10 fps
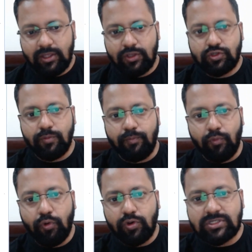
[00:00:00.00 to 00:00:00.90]
So
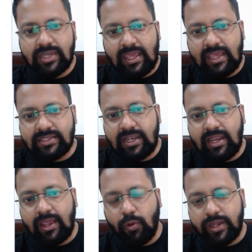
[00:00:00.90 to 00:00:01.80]
most
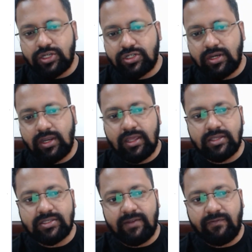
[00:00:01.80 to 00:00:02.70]
easily, question is
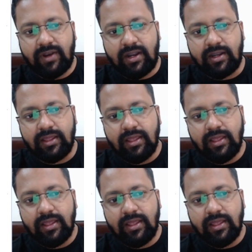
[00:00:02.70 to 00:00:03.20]
different.